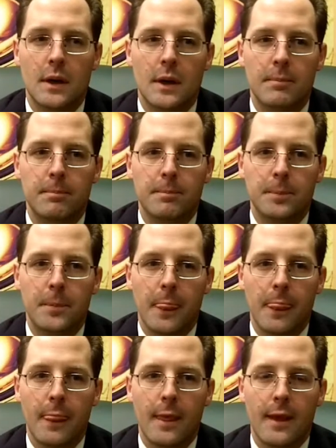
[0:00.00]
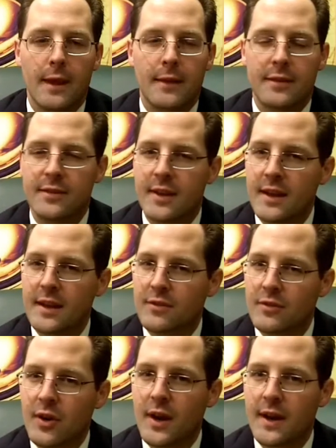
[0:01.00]
Um, in the setting
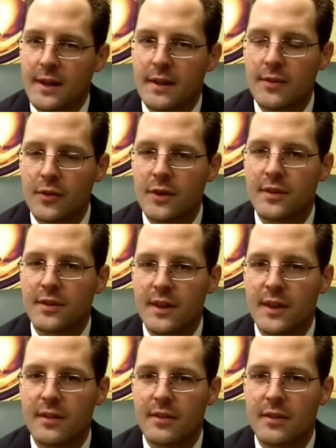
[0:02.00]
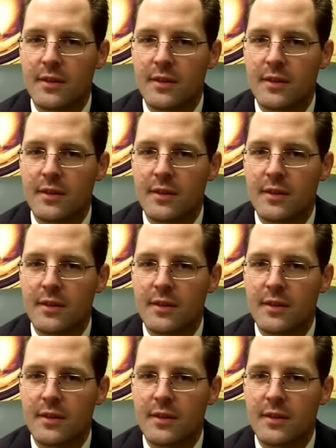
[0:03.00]
of chronic liver disease,